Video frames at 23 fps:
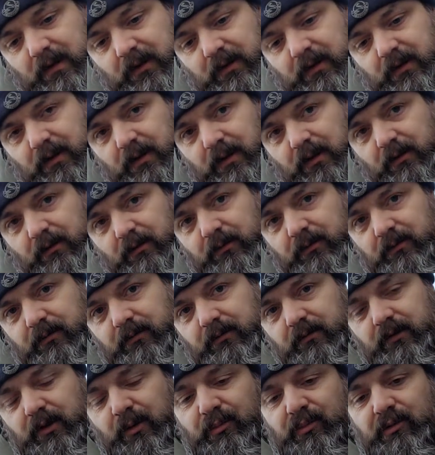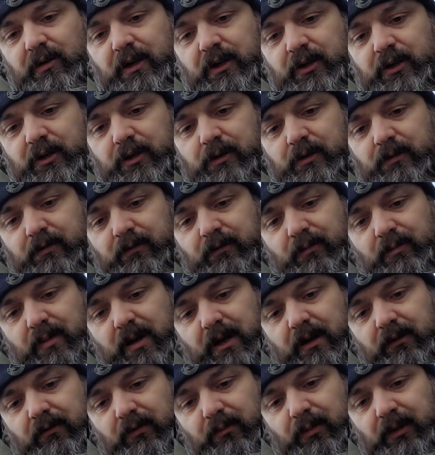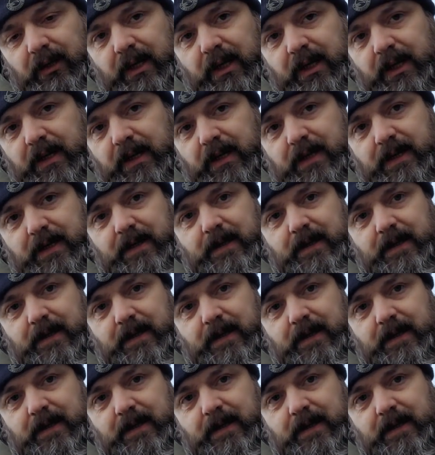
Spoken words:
So do press with the back of the blade.